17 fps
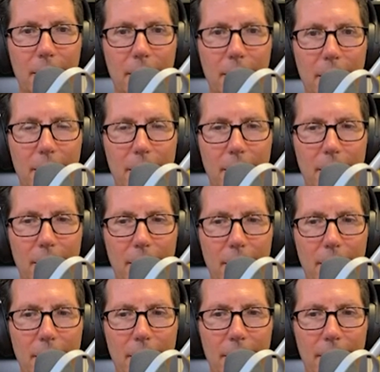
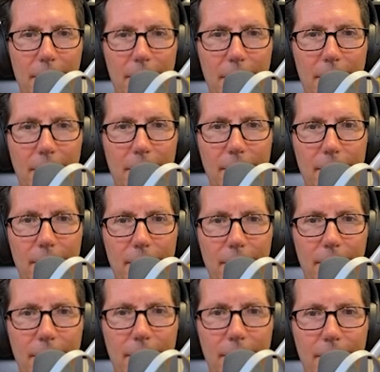
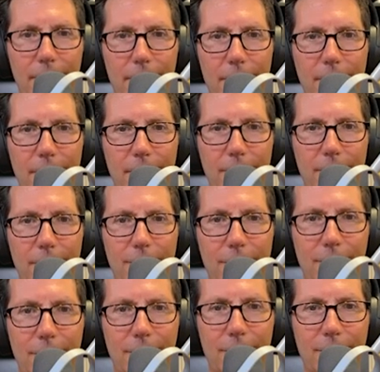
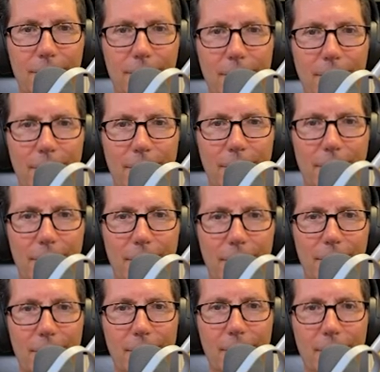
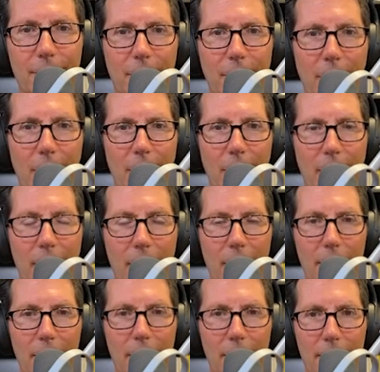
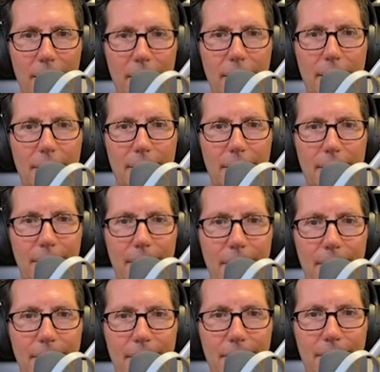
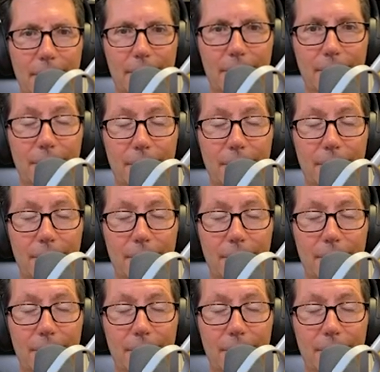(not speaking)